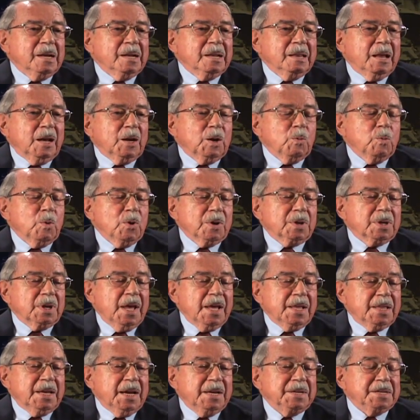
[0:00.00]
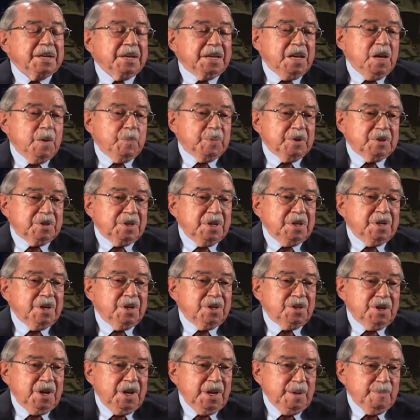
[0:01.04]
A lot of work like that to keep us into
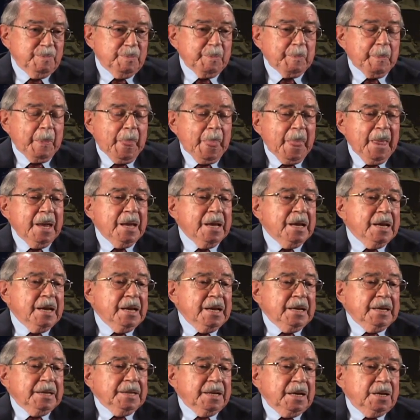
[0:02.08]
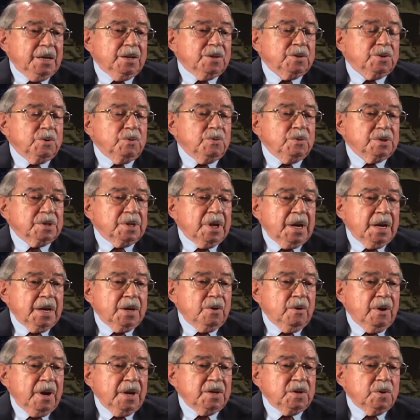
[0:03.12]
shape. Then as soon as I
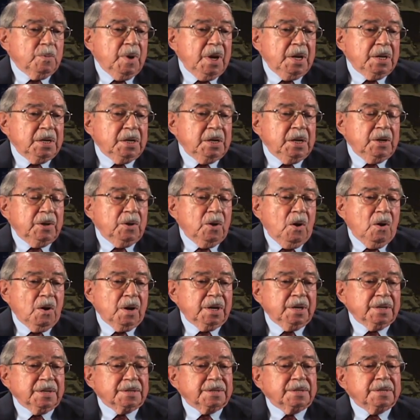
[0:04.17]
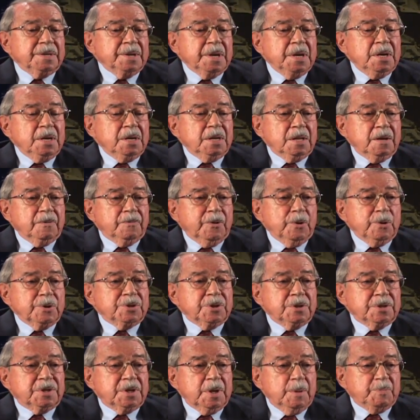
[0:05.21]
graduated in August, ah. the 1st
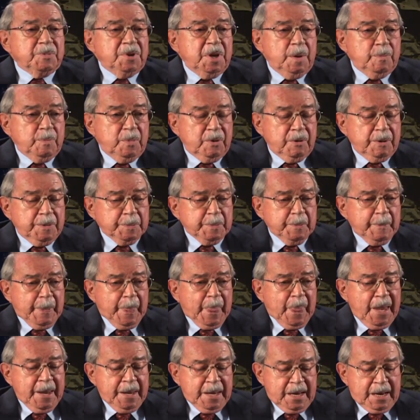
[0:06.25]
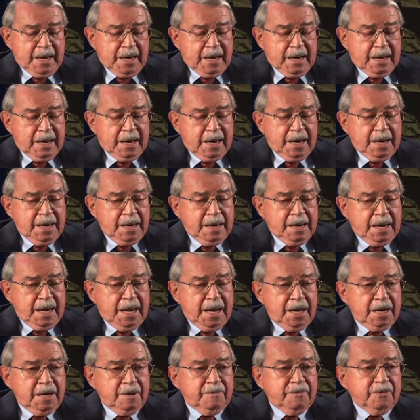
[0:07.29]
of September, I
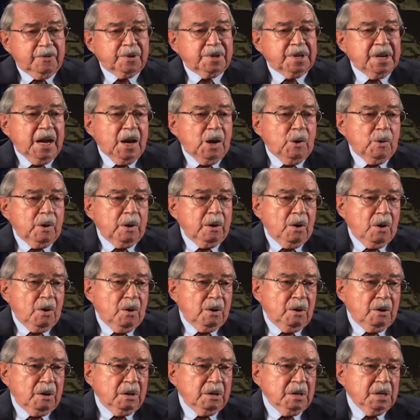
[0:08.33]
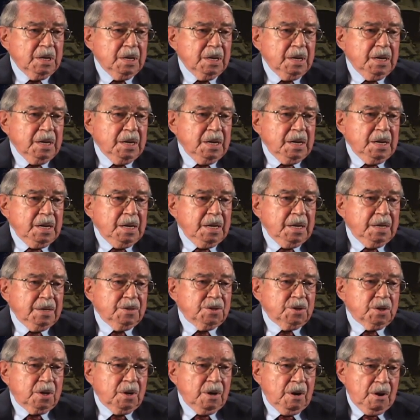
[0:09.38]
headed for Tower Hall in
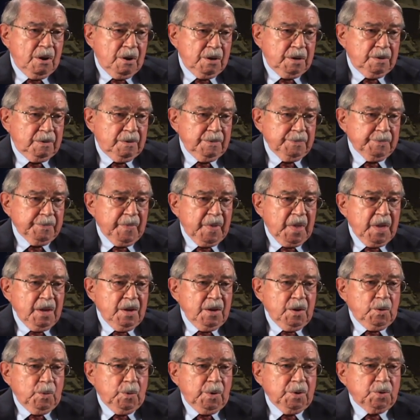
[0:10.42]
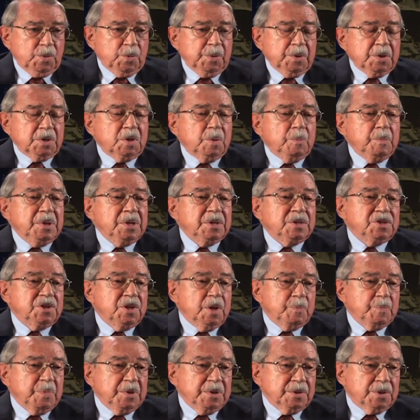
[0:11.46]
Chicago, which was the
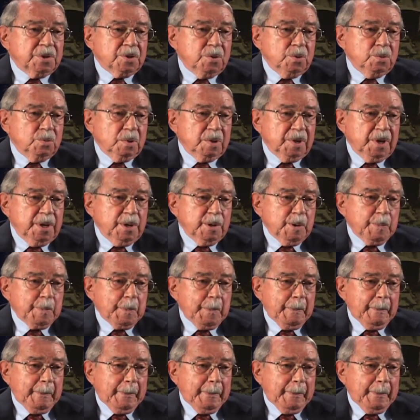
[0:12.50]
midshipman school there.